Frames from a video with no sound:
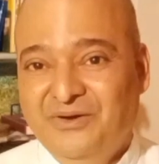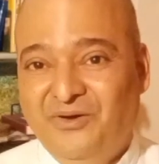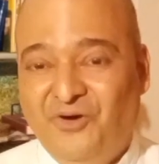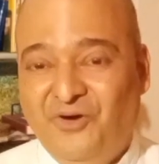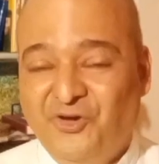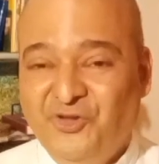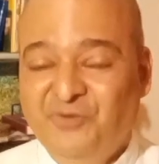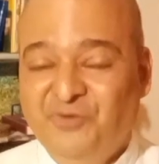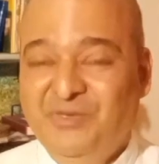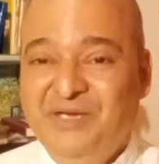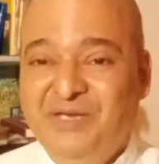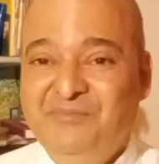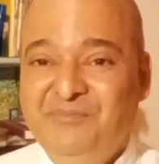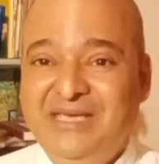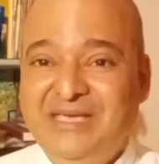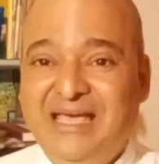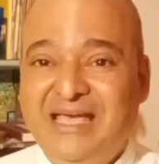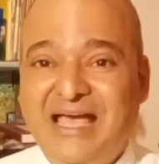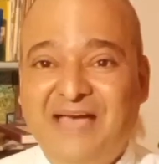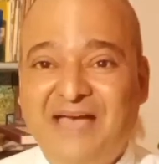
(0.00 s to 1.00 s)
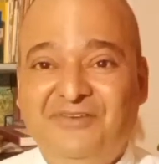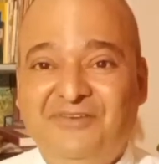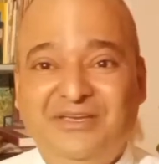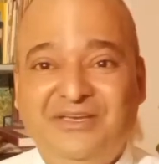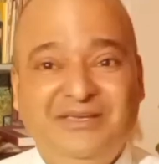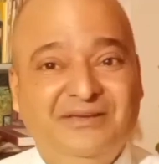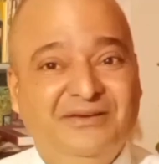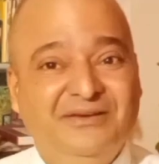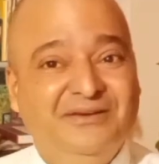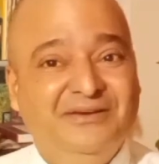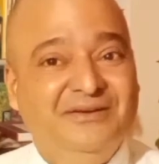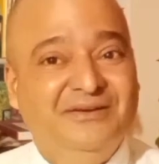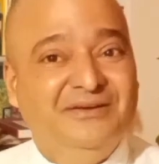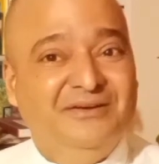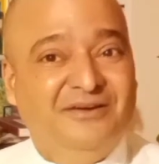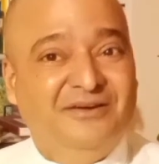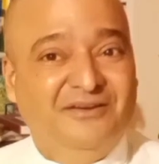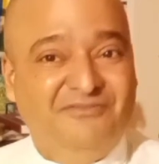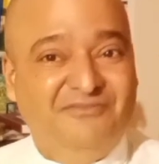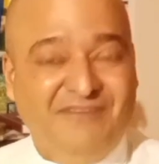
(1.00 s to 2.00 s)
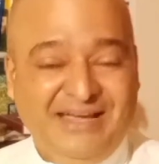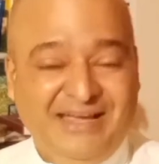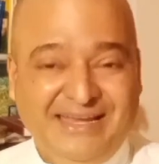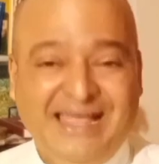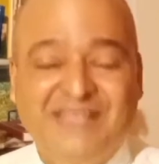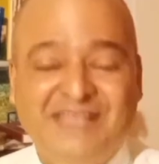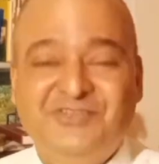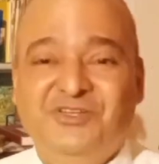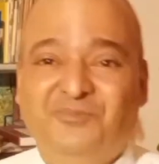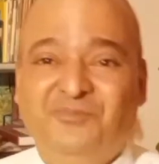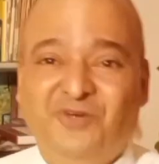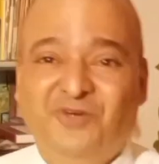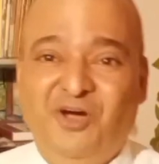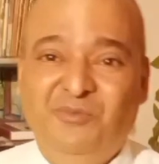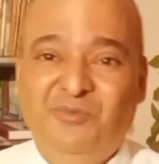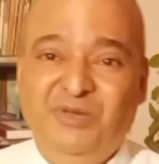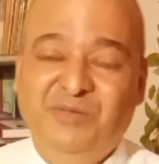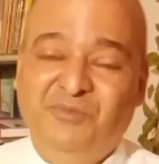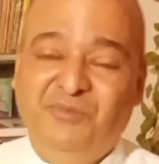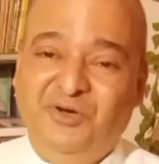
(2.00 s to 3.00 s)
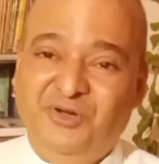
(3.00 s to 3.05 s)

or you may be having a financial problem,